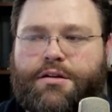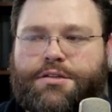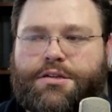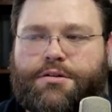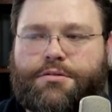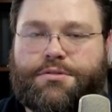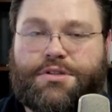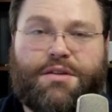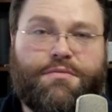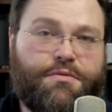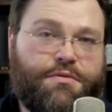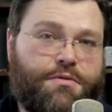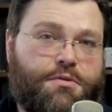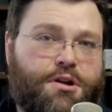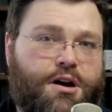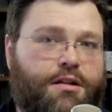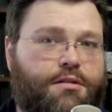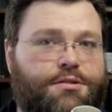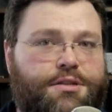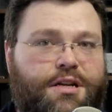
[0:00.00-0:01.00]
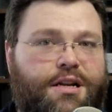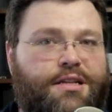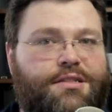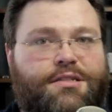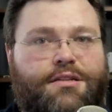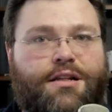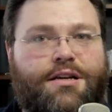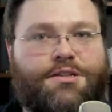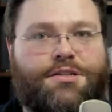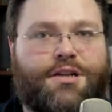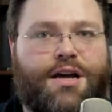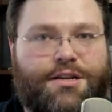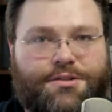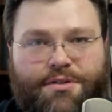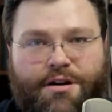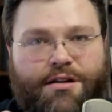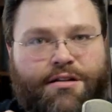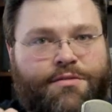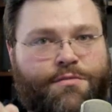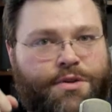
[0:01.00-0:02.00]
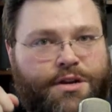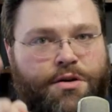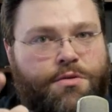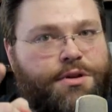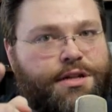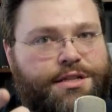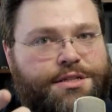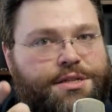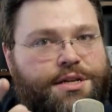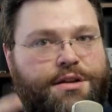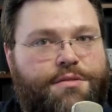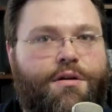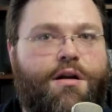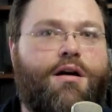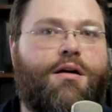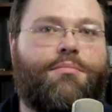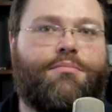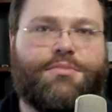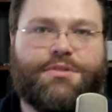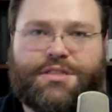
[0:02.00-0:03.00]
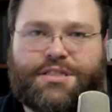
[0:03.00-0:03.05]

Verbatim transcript: So save a few dollars on installation, ASRock. We don't need the CD-ROM.